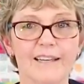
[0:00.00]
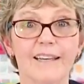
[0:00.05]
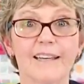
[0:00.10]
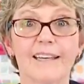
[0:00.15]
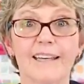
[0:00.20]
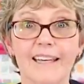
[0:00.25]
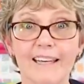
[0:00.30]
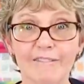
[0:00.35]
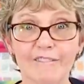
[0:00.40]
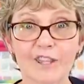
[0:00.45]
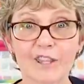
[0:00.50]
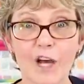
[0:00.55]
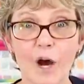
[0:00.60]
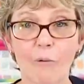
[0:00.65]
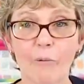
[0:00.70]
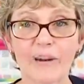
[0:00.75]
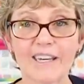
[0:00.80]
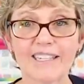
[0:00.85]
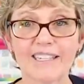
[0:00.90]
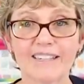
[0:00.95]
Even though
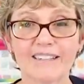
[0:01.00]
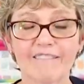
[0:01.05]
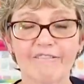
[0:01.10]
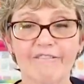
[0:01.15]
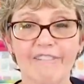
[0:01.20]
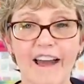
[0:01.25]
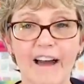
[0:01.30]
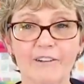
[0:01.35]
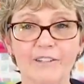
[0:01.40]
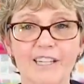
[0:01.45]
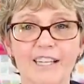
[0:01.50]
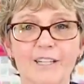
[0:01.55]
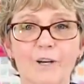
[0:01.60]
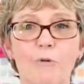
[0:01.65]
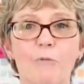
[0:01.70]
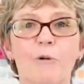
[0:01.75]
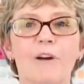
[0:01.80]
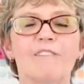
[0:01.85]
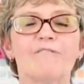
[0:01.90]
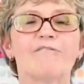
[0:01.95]
we didn't found it,
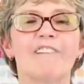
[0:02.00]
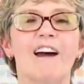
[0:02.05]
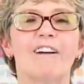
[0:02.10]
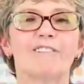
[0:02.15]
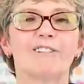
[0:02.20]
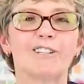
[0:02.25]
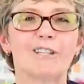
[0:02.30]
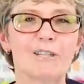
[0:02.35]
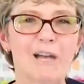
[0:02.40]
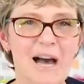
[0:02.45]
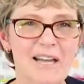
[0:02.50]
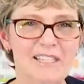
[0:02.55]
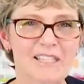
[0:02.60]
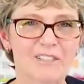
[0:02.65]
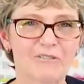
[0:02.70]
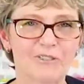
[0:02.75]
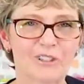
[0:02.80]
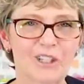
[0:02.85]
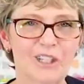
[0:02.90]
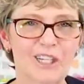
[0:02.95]
we found lots
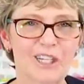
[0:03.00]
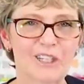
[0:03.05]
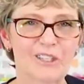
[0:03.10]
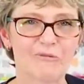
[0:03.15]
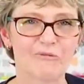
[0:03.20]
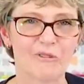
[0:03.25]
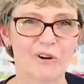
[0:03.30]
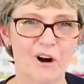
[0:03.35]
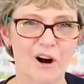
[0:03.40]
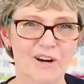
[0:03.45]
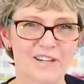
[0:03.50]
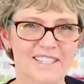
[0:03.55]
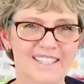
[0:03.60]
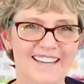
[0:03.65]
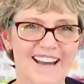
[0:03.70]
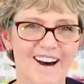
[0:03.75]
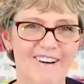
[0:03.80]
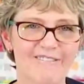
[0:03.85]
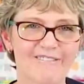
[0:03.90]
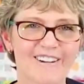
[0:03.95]
of goodies for
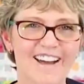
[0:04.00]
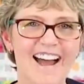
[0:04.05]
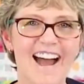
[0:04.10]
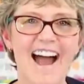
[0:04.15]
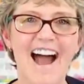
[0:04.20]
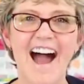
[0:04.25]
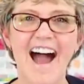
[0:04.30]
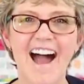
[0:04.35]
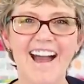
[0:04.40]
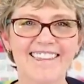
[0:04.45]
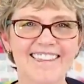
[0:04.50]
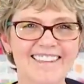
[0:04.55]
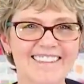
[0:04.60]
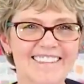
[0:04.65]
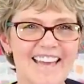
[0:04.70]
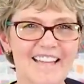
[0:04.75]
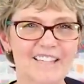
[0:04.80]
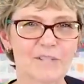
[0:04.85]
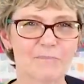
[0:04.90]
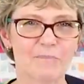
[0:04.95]
ourselves. I think
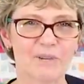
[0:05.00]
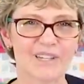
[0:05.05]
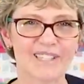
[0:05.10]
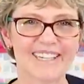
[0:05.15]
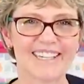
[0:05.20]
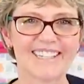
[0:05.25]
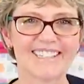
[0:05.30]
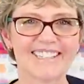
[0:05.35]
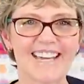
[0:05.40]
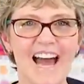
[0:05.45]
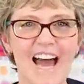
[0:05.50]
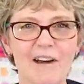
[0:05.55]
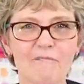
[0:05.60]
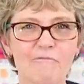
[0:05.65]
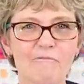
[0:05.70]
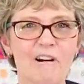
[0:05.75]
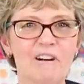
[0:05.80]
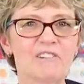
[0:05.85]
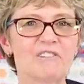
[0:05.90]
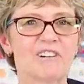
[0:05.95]
that's brilliant. I
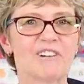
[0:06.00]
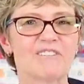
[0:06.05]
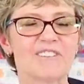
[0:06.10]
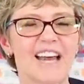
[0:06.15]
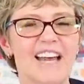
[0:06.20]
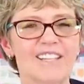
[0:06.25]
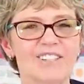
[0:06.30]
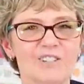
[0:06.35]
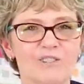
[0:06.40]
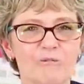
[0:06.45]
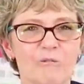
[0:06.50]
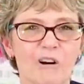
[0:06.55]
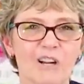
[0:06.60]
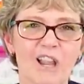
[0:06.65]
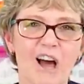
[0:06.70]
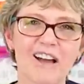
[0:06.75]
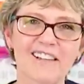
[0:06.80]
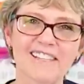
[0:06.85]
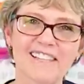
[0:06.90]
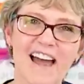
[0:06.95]
wonder if that store
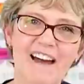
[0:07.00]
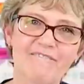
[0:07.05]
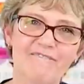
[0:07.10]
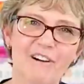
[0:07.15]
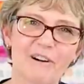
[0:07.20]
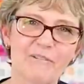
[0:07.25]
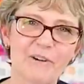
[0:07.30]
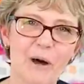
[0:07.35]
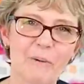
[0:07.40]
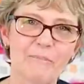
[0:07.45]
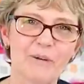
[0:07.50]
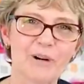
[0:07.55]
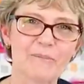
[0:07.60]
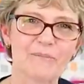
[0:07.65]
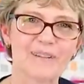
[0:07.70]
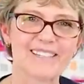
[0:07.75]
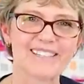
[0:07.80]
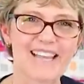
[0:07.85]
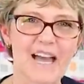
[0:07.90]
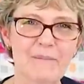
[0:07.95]
lost that phone on
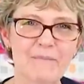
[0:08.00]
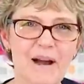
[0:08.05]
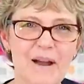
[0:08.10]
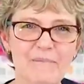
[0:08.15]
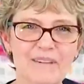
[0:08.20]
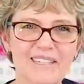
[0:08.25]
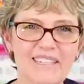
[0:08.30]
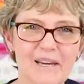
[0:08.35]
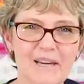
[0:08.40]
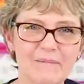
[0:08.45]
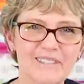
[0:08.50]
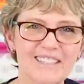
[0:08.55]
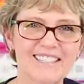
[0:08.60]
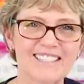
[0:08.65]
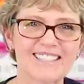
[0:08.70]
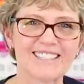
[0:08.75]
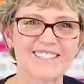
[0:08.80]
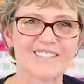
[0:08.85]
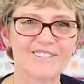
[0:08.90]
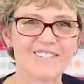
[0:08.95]
purpose. I might be
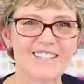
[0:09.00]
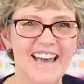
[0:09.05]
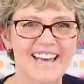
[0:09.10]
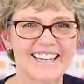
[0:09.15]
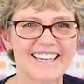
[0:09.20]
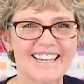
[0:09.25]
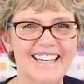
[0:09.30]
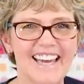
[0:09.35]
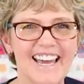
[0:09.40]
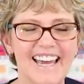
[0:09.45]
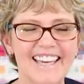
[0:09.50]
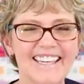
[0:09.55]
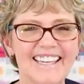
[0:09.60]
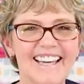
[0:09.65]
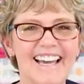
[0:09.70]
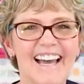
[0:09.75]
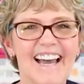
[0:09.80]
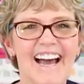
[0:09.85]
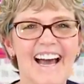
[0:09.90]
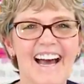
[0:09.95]
tempted to do that again.
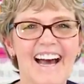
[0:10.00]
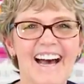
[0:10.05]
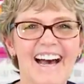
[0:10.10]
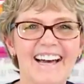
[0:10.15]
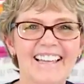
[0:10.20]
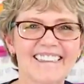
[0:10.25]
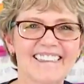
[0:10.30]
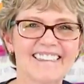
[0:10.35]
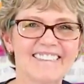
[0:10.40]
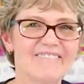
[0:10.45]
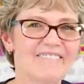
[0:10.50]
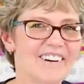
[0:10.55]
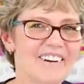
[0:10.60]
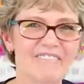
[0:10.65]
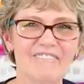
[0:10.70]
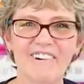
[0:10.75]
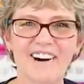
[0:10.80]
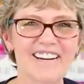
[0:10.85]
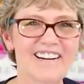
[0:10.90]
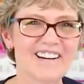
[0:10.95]
Uh,
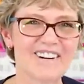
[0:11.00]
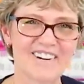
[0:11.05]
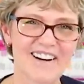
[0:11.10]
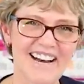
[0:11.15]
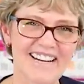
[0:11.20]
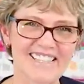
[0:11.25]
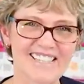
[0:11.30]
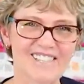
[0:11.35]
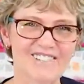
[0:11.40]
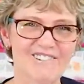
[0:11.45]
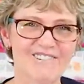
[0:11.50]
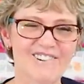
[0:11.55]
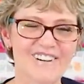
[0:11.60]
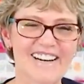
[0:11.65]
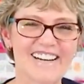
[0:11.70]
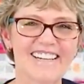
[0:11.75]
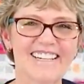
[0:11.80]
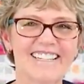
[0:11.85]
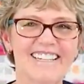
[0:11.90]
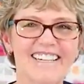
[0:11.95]
but what a great
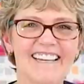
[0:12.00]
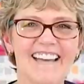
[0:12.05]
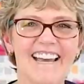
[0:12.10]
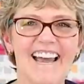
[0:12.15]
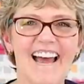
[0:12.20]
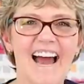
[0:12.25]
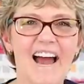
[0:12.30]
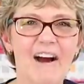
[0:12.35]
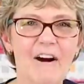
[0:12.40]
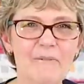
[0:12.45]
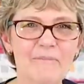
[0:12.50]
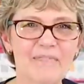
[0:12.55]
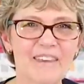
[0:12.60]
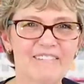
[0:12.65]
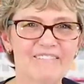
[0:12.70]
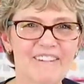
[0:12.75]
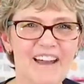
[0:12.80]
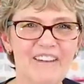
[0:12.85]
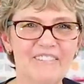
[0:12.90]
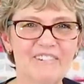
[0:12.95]
story. I hope they
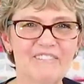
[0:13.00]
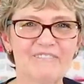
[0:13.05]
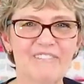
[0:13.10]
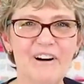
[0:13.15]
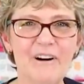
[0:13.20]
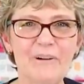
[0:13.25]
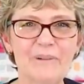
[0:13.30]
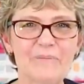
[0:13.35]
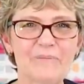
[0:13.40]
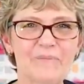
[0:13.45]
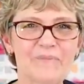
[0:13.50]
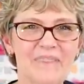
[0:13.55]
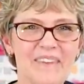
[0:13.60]
found the phone.